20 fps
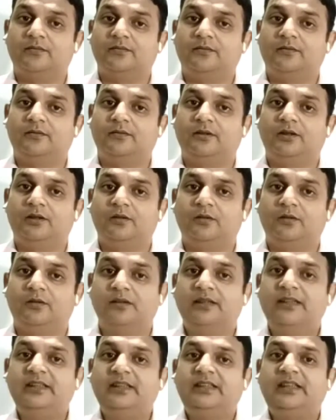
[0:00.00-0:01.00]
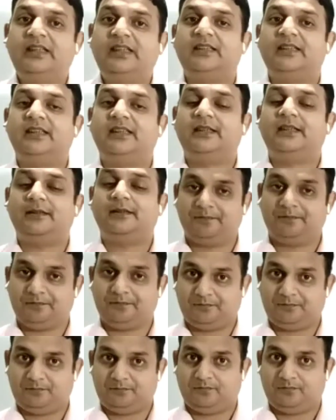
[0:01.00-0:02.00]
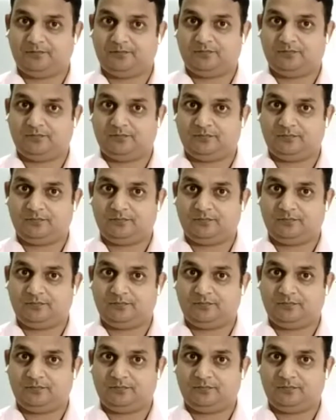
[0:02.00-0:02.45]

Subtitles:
given out. These are the